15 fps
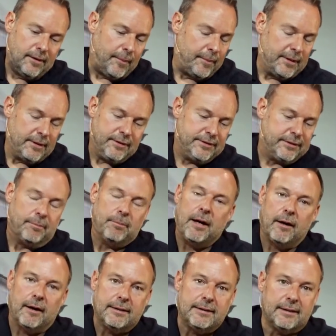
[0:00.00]
I mean,
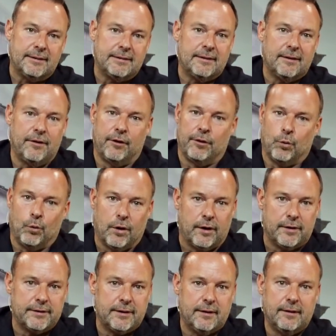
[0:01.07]
Samaritans, they're the
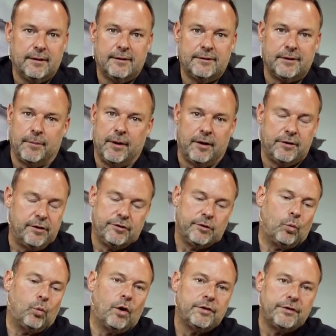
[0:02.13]
worst. Samaritans
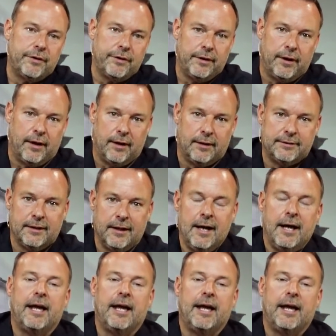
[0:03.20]
are worse than the dogs.